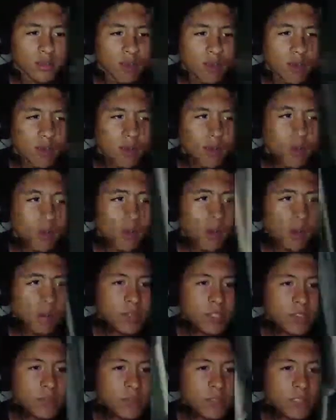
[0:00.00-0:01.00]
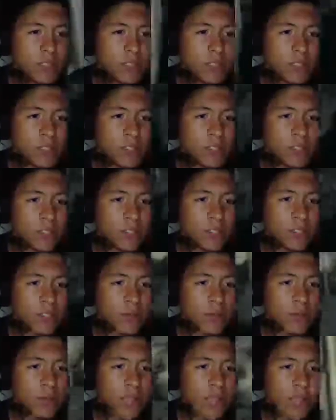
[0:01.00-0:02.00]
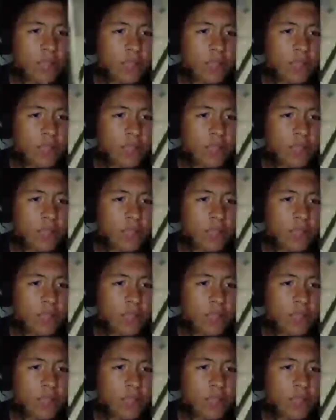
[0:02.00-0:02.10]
Bro, why would you just... You're so gay.